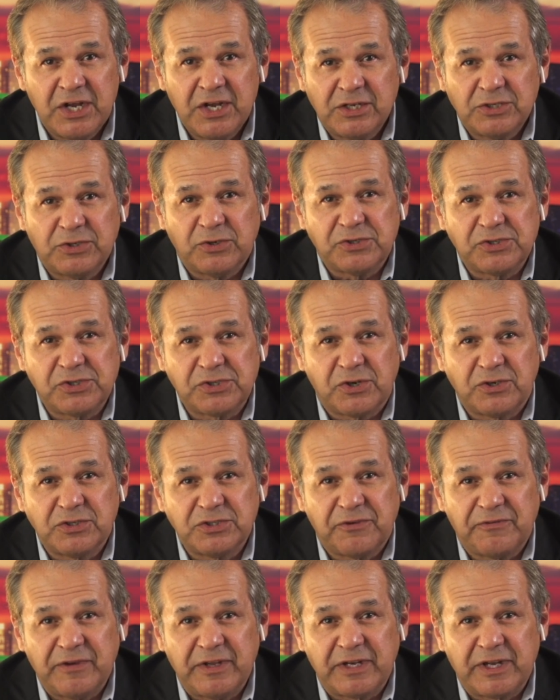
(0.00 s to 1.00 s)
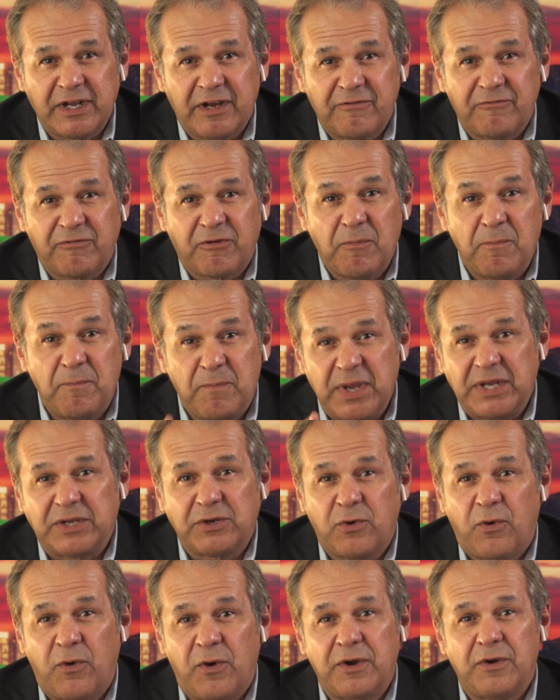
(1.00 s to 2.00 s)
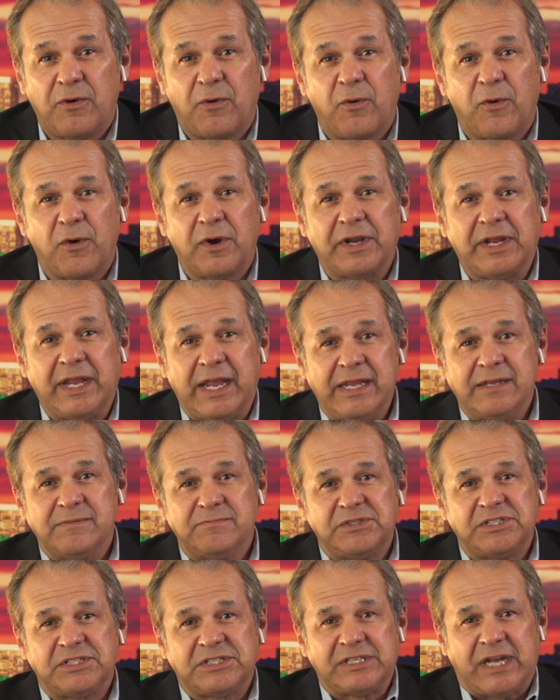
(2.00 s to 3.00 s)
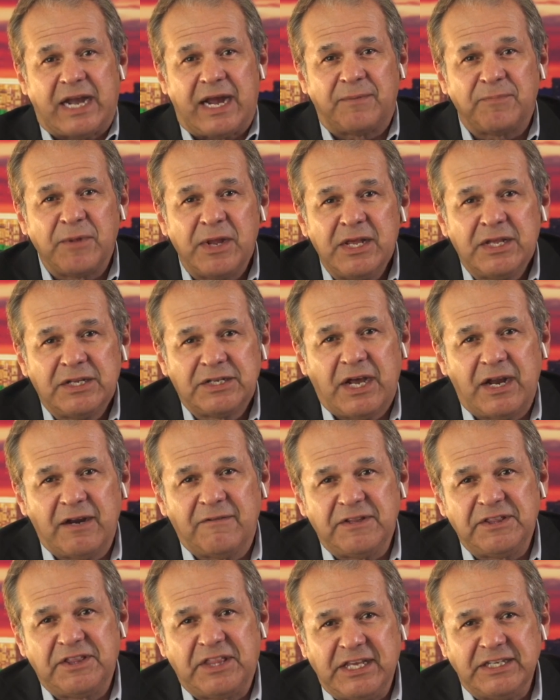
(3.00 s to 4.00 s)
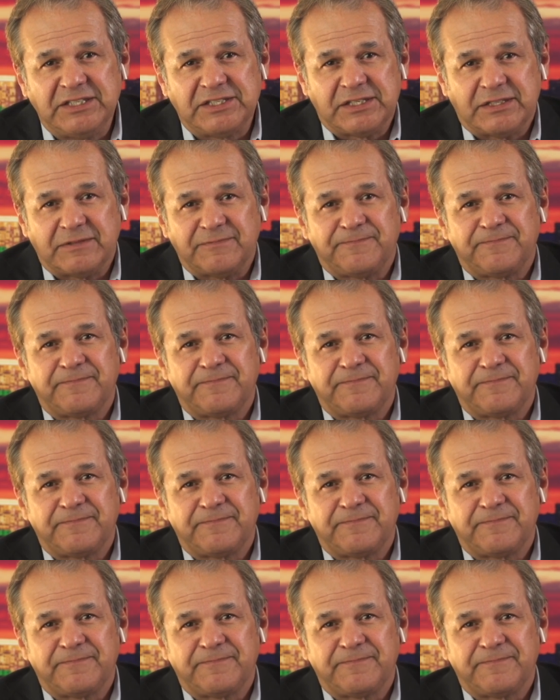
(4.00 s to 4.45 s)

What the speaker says: to a surge of income from Bitcoin or GameStop, Donovan Thiessen.